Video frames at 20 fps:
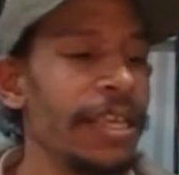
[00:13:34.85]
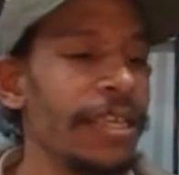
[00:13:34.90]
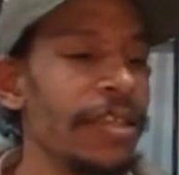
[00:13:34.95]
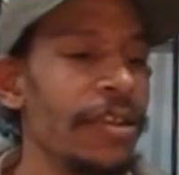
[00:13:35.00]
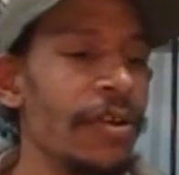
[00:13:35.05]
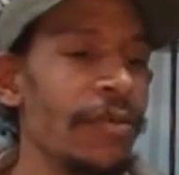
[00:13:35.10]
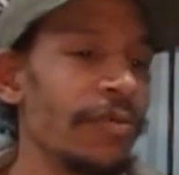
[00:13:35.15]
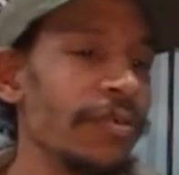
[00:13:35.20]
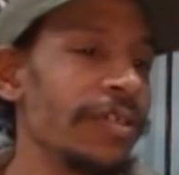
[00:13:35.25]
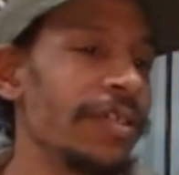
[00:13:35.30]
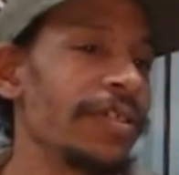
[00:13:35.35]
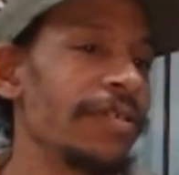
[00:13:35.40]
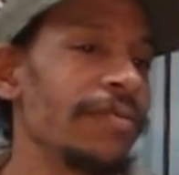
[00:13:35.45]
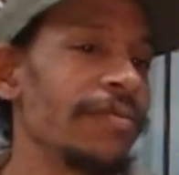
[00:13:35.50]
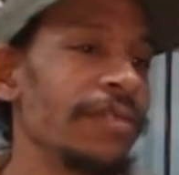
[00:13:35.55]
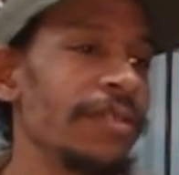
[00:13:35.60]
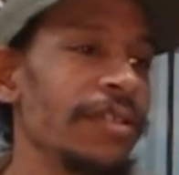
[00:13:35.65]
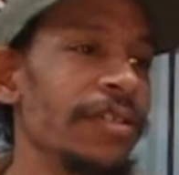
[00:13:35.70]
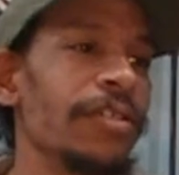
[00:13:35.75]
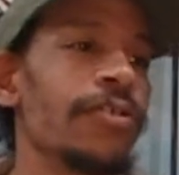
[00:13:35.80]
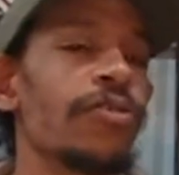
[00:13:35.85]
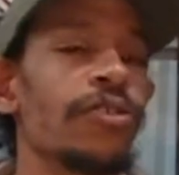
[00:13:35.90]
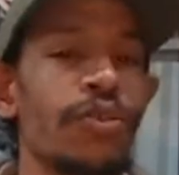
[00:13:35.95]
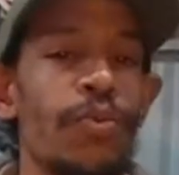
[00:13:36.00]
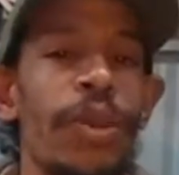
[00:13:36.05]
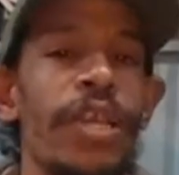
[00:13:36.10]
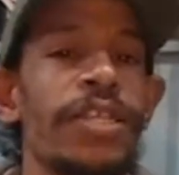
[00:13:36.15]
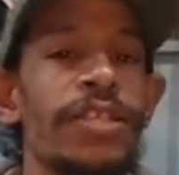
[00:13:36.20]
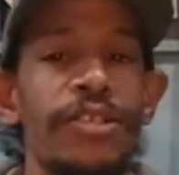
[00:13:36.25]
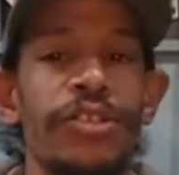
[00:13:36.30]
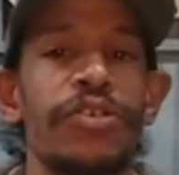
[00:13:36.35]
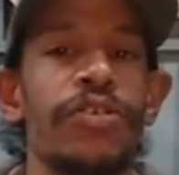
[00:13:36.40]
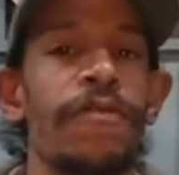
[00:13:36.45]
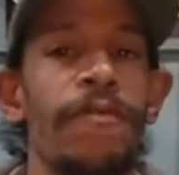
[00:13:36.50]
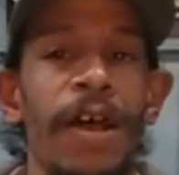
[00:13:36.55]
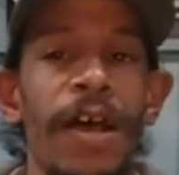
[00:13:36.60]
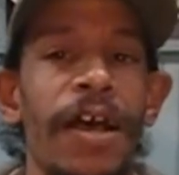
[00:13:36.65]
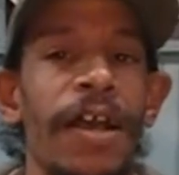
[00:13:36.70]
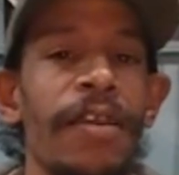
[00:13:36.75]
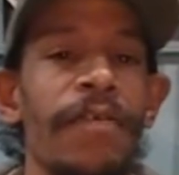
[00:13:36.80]
You don't, there's ways to
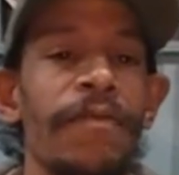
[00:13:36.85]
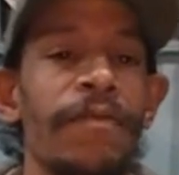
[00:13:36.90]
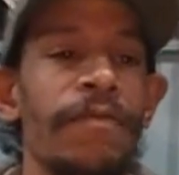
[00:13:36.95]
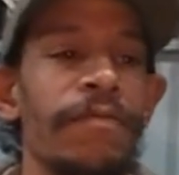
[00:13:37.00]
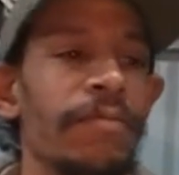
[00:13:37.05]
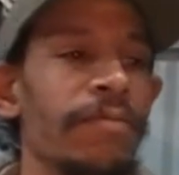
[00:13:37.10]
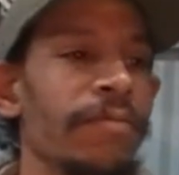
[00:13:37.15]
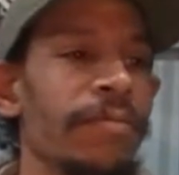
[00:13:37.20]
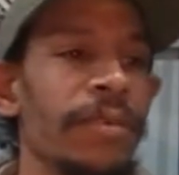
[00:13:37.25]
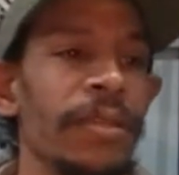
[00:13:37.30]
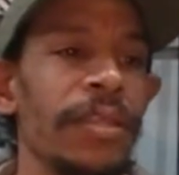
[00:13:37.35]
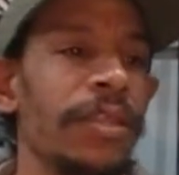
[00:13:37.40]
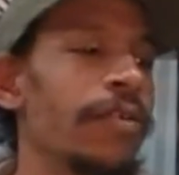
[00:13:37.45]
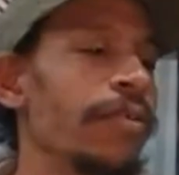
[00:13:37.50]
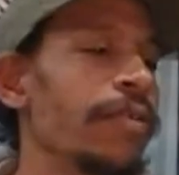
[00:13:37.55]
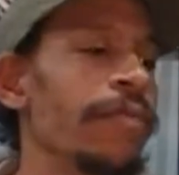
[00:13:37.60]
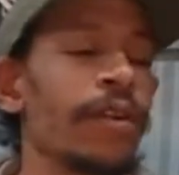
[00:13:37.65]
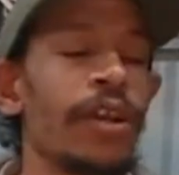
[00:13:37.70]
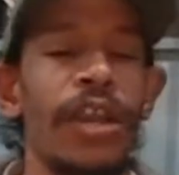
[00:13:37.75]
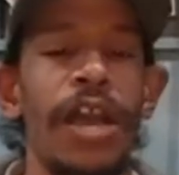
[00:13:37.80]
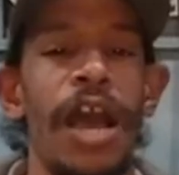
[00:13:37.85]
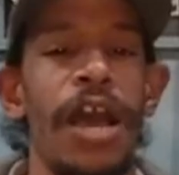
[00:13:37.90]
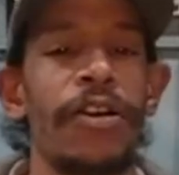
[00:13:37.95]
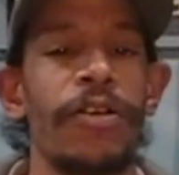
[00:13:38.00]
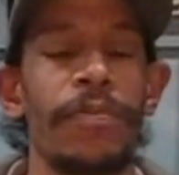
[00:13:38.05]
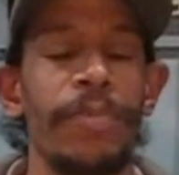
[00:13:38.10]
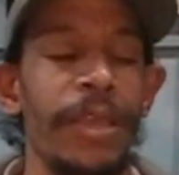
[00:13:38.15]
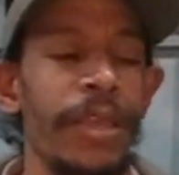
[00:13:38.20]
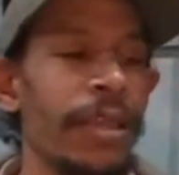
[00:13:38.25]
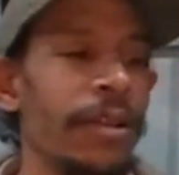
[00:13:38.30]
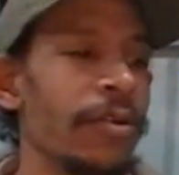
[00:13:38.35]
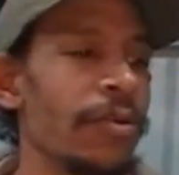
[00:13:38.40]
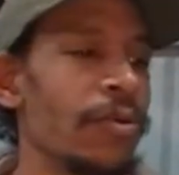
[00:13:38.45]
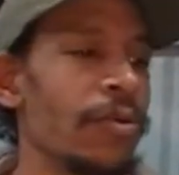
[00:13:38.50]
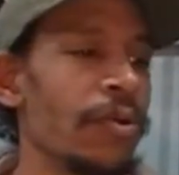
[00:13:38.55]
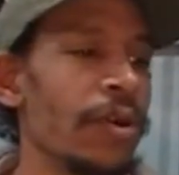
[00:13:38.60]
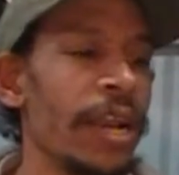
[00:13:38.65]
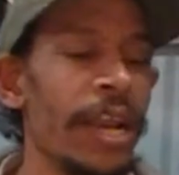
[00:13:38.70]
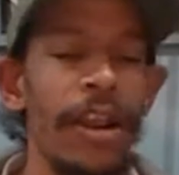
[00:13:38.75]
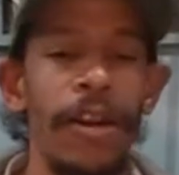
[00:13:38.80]
survive, you know, even a cotter pin
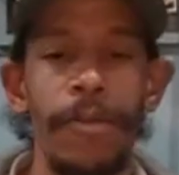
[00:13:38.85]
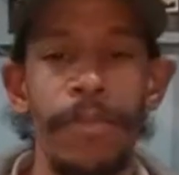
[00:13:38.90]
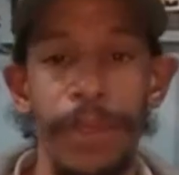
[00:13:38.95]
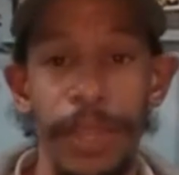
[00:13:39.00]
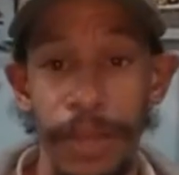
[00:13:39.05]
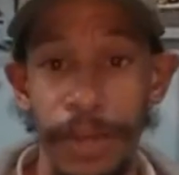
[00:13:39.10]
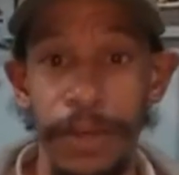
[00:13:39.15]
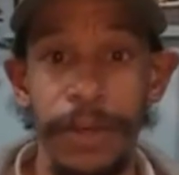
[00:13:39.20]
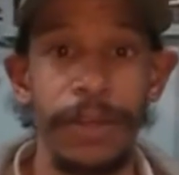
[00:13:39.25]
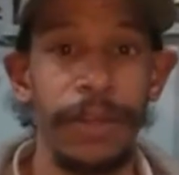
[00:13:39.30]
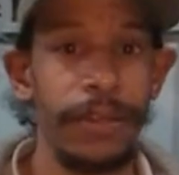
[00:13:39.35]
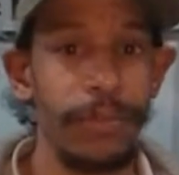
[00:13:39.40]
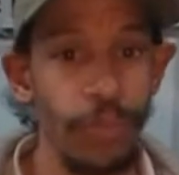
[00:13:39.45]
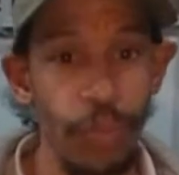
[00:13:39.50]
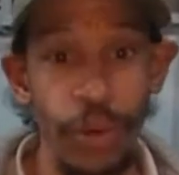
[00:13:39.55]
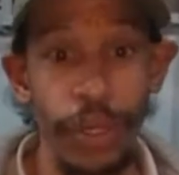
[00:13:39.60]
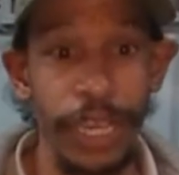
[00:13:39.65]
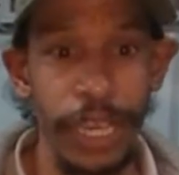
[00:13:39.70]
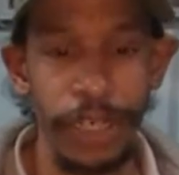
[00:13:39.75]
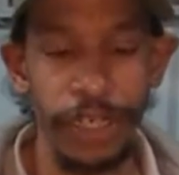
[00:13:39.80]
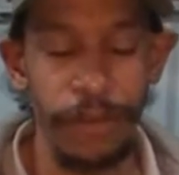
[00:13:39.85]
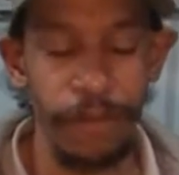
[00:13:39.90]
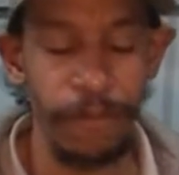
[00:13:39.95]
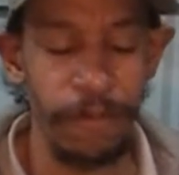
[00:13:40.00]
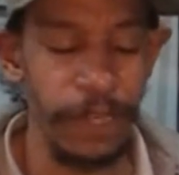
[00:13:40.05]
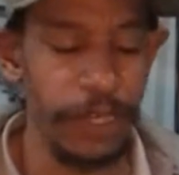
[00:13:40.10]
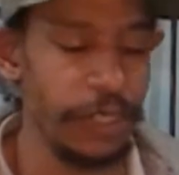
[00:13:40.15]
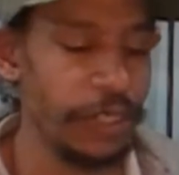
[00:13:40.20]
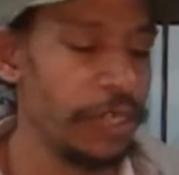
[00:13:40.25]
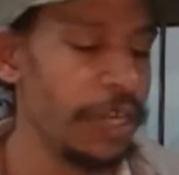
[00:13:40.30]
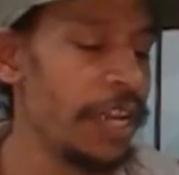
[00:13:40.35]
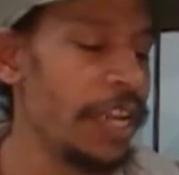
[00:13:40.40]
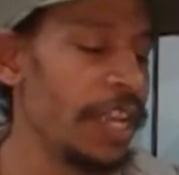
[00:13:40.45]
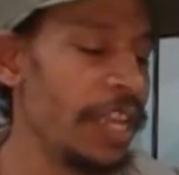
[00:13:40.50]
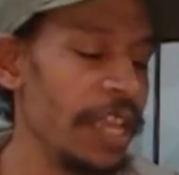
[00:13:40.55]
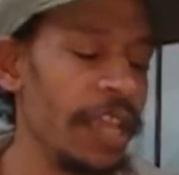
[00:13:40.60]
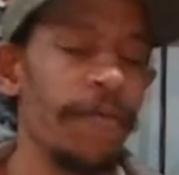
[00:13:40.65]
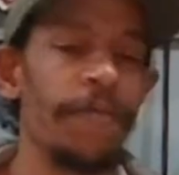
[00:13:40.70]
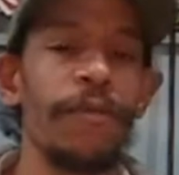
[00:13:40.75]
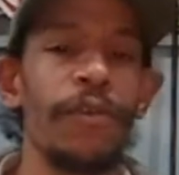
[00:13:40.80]
or a hairpin will catch a fish
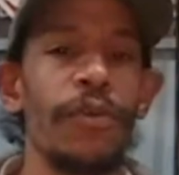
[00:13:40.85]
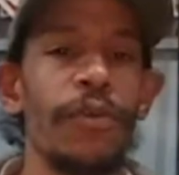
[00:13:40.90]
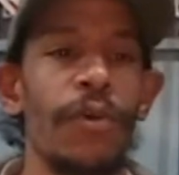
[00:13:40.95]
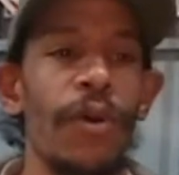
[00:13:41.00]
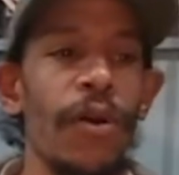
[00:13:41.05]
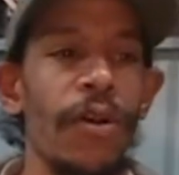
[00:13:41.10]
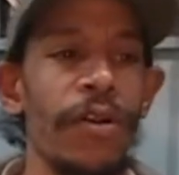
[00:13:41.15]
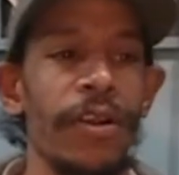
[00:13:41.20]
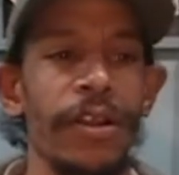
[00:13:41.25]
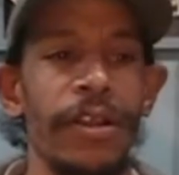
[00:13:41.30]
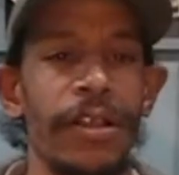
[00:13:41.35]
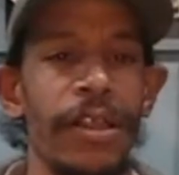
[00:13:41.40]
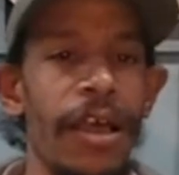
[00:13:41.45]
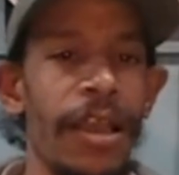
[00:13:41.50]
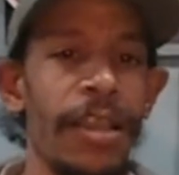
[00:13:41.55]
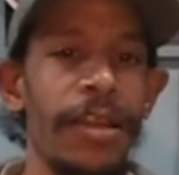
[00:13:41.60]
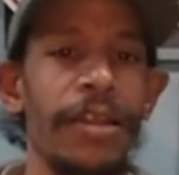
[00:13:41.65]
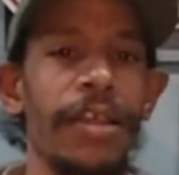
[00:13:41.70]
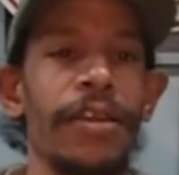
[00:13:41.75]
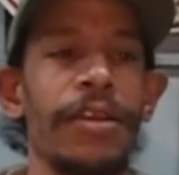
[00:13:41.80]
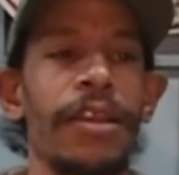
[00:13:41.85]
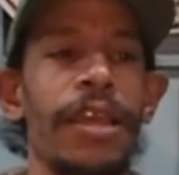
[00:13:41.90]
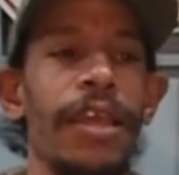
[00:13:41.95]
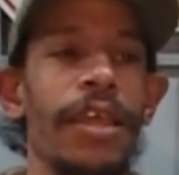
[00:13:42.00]
if you are inclined and